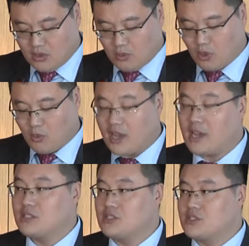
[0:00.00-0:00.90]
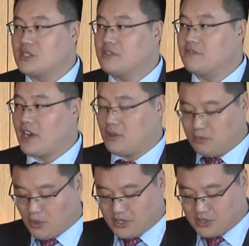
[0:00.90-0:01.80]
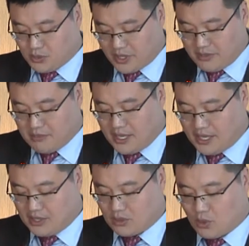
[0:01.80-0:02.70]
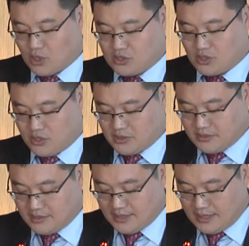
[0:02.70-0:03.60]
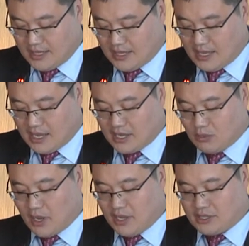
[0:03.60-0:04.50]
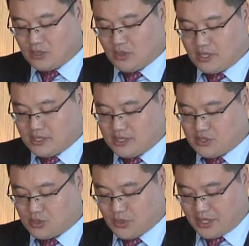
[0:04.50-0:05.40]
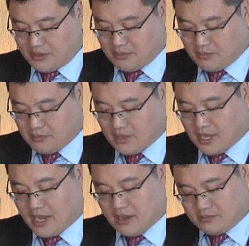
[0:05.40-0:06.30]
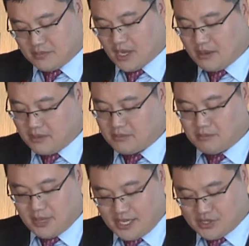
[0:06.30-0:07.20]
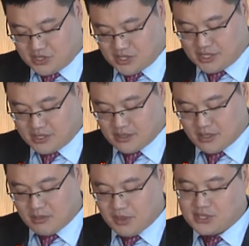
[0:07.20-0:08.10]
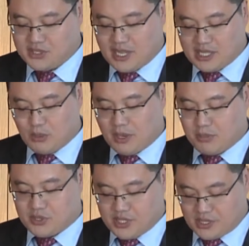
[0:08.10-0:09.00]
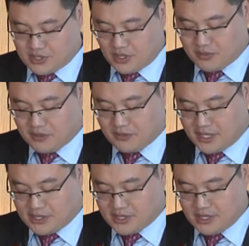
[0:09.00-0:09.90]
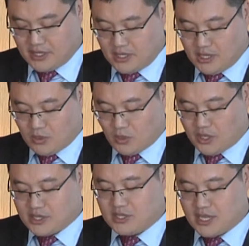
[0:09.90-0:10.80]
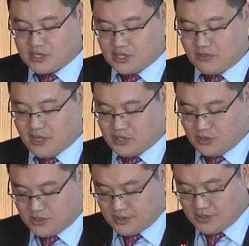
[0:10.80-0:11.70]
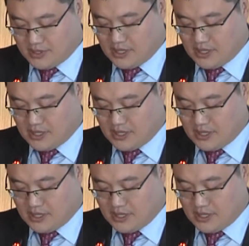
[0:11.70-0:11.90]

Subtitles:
were 135.3 million gross ton and 123 million GT, that means 91% of the fleet were international vessels.